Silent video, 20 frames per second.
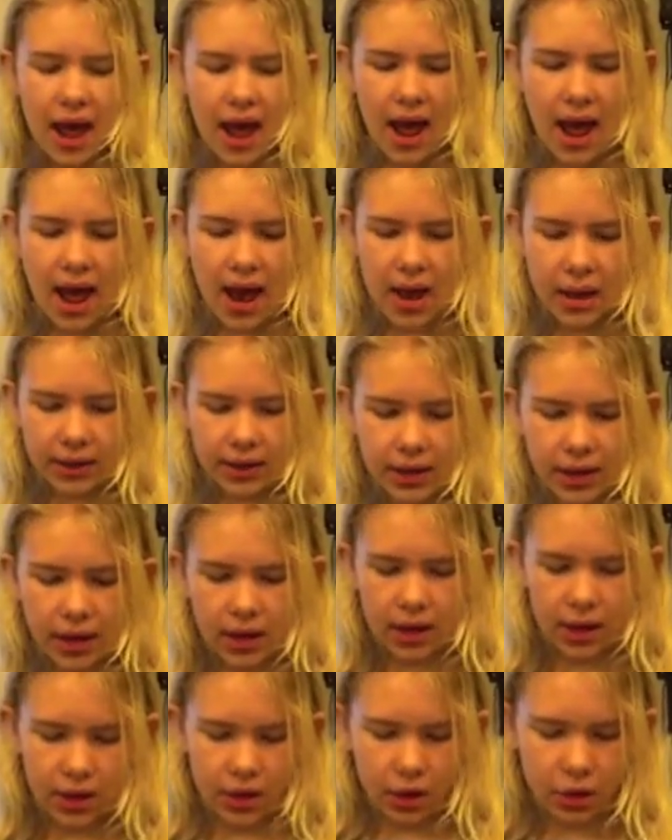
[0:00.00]
and
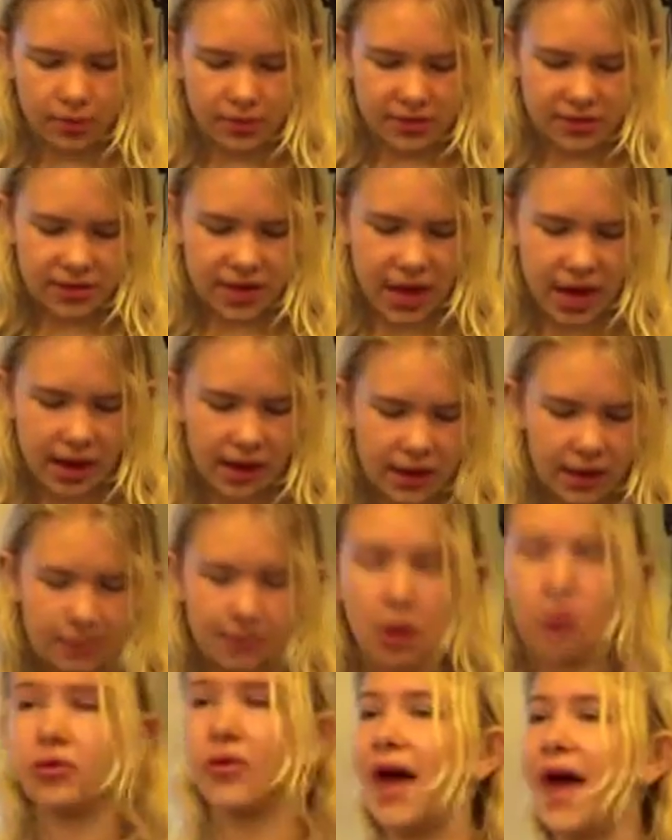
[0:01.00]
herbicide
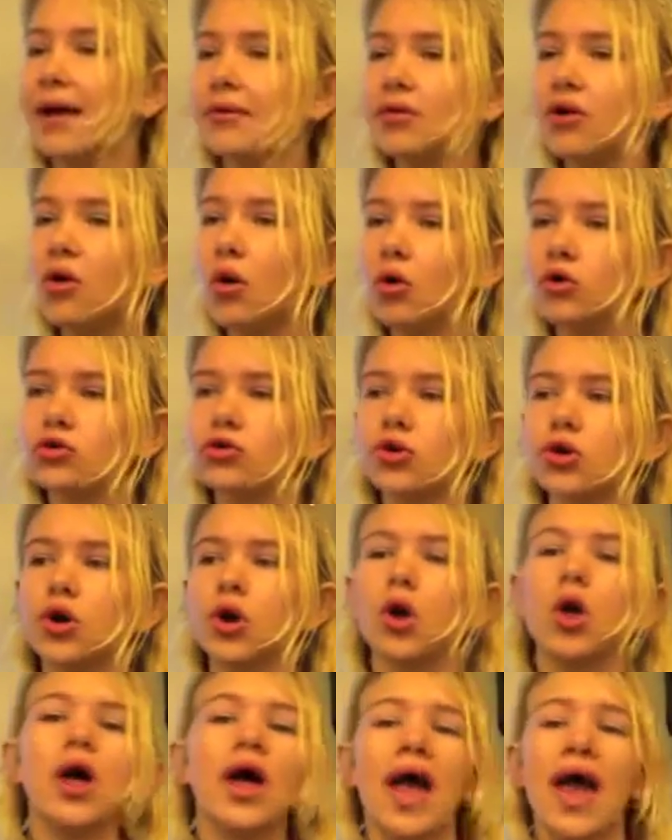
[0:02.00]
in both
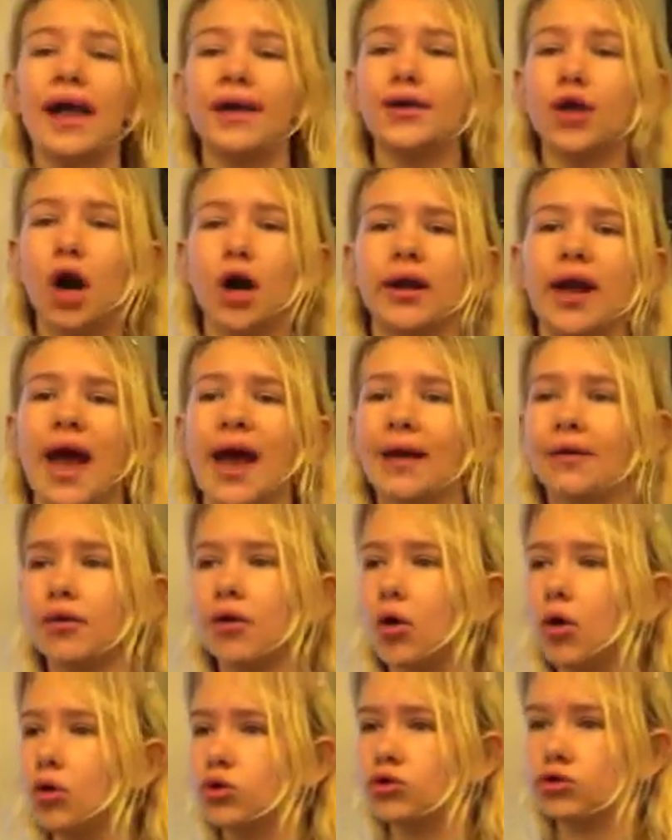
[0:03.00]
agricultural and
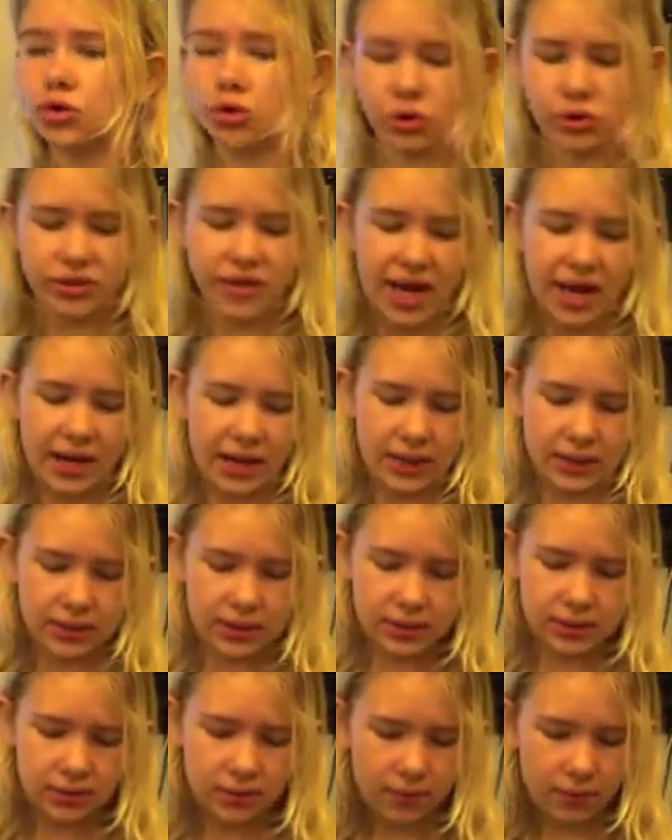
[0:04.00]
non-agricultural
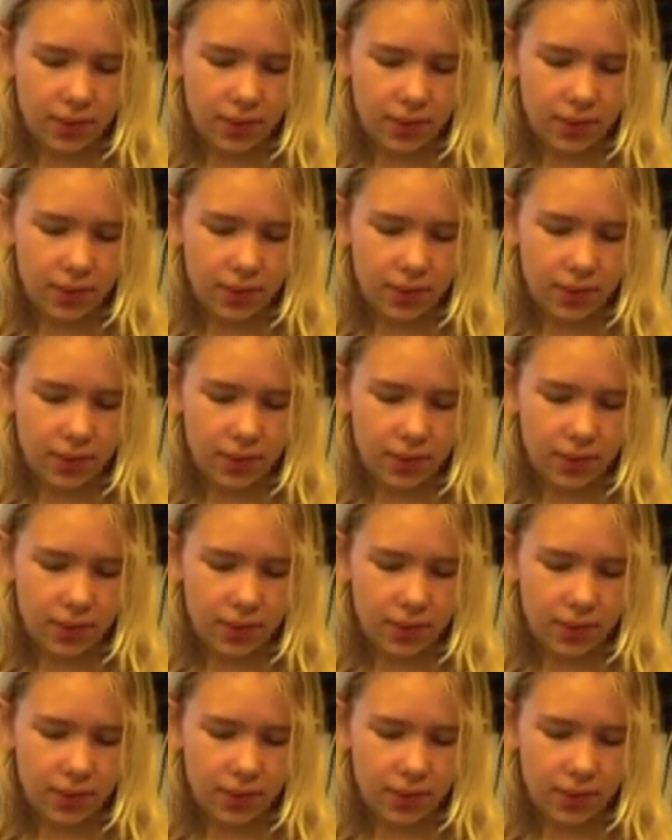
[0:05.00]
settings.